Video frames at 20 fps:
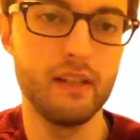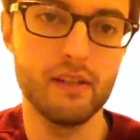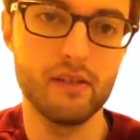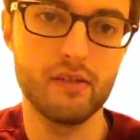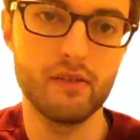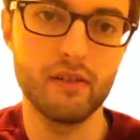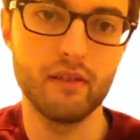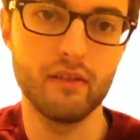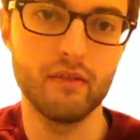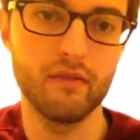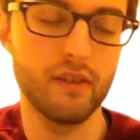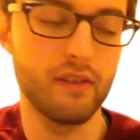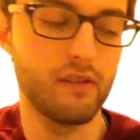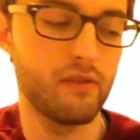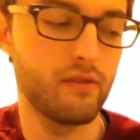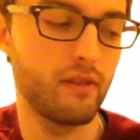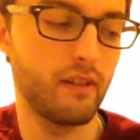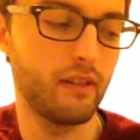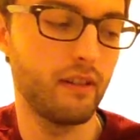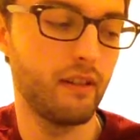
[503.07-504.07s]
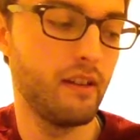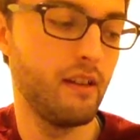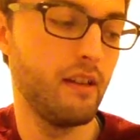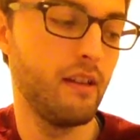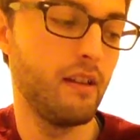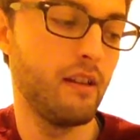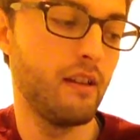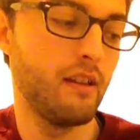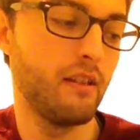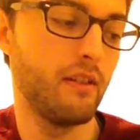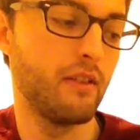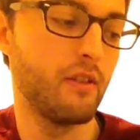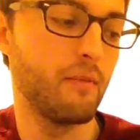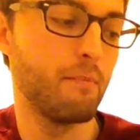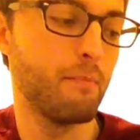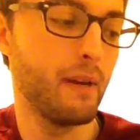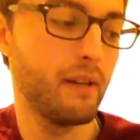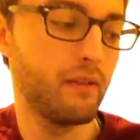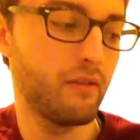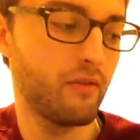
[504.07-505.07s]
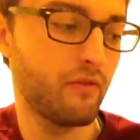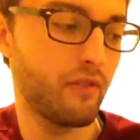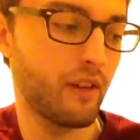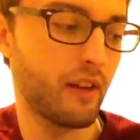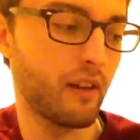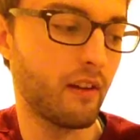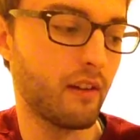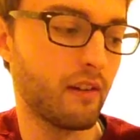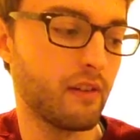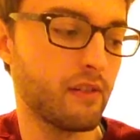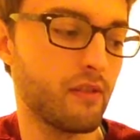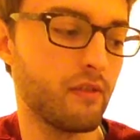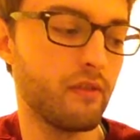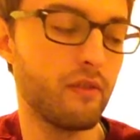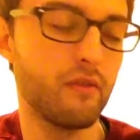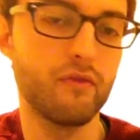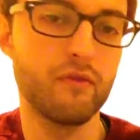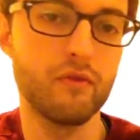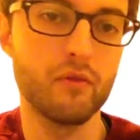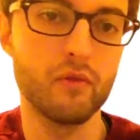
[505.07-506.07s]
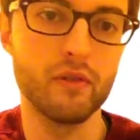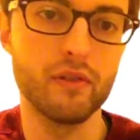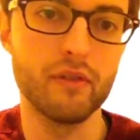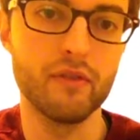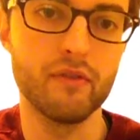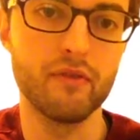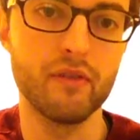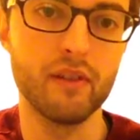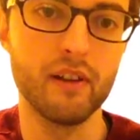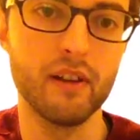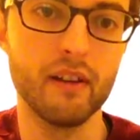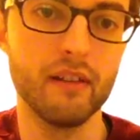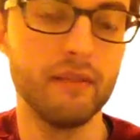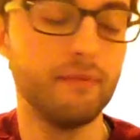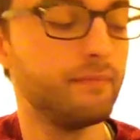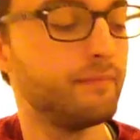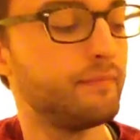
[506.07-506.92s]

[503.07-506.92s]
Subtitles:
string, the 5th string, then your middle fingers on the 4th fret